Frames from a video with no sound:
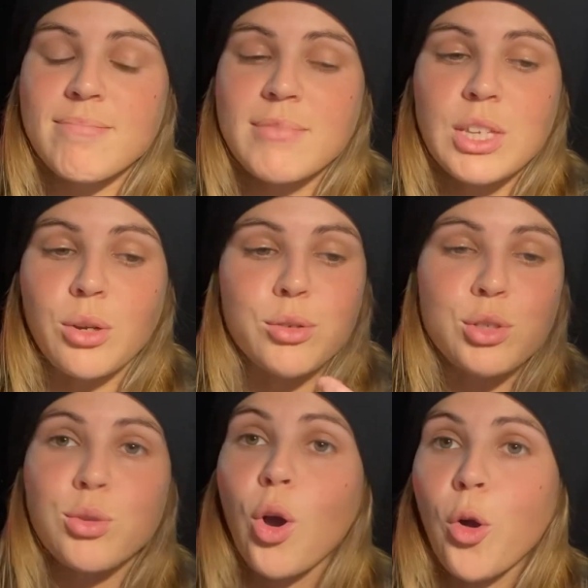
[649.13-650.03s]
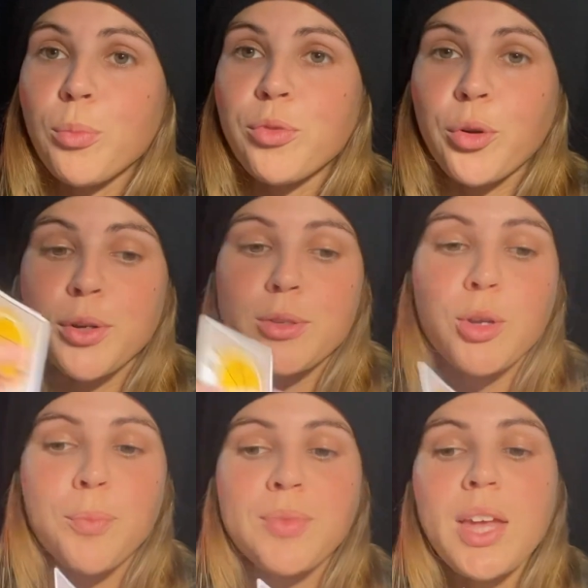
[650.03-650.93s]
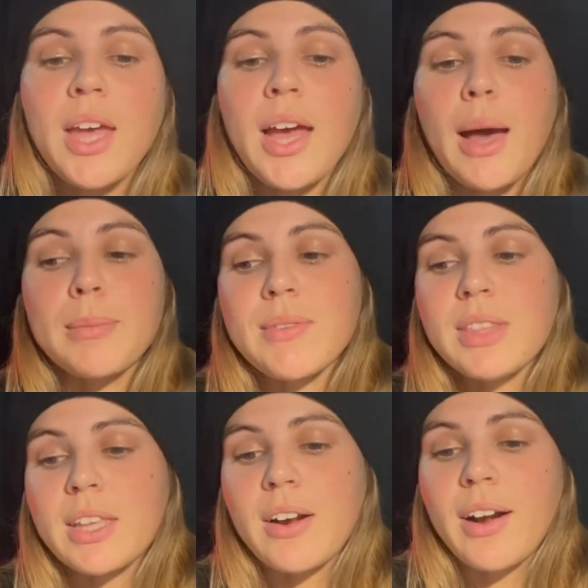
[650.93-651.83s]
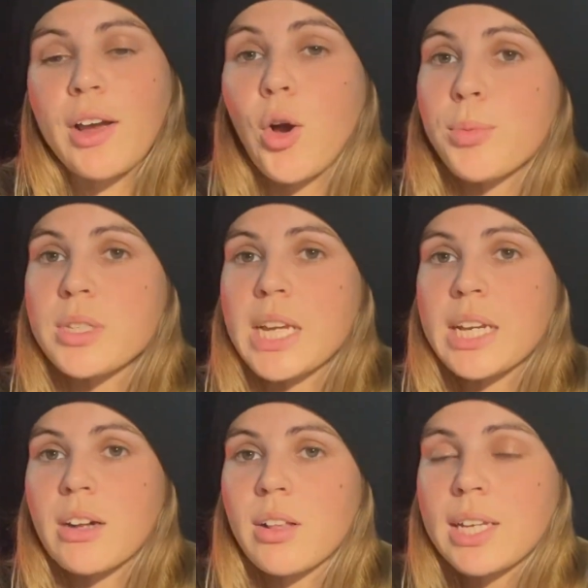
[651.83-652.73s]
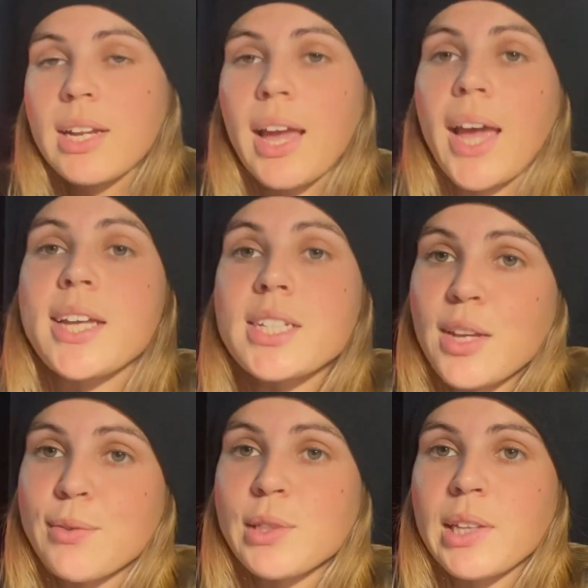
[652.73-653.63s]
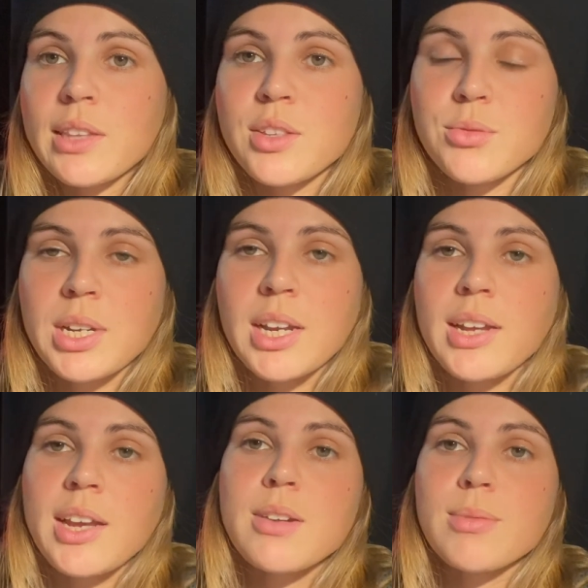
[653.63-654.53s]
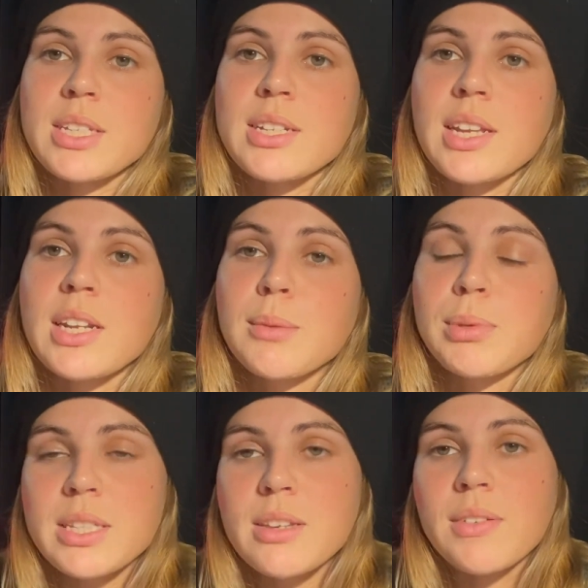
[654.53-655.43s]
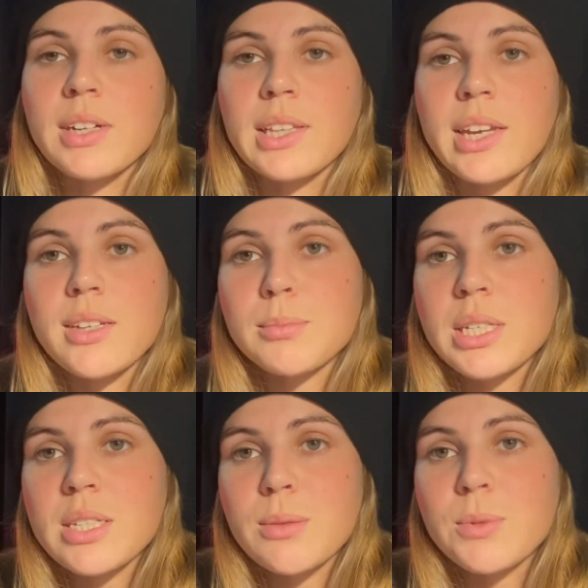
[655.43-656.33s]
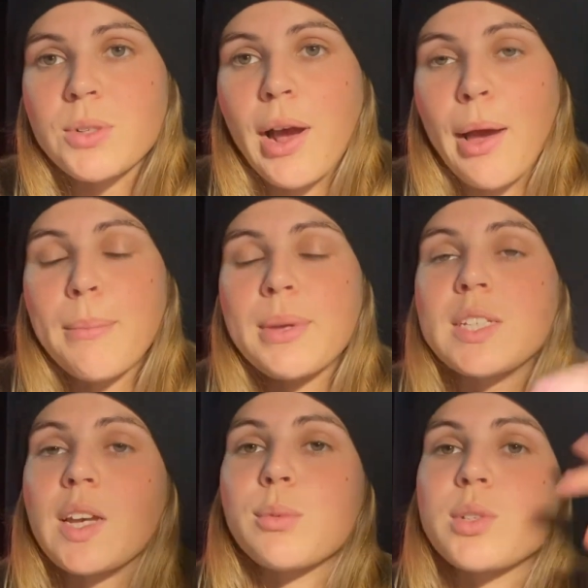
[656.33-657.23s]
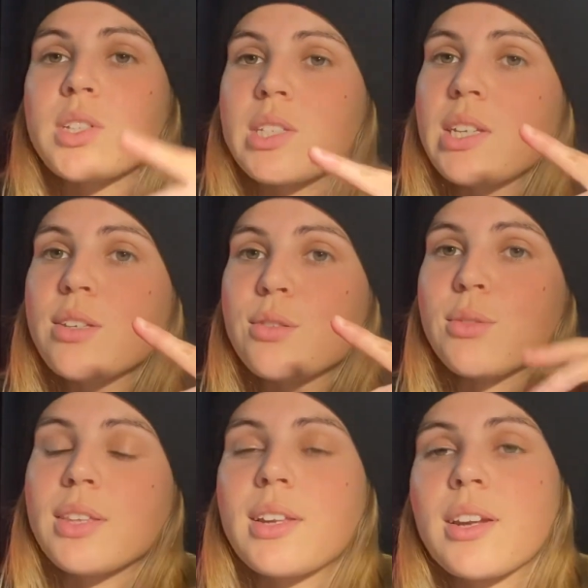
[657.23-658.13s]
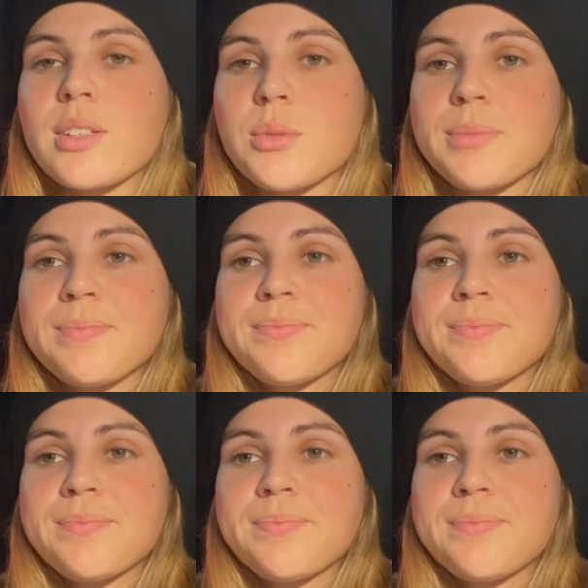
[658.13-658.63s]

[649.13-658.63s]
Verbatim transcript: you know, you hope for. So I'm leave it there. I hope you take it all in. And if you like this reading and it resonated, please give it a like, please subscribe, and I will see you in the next one.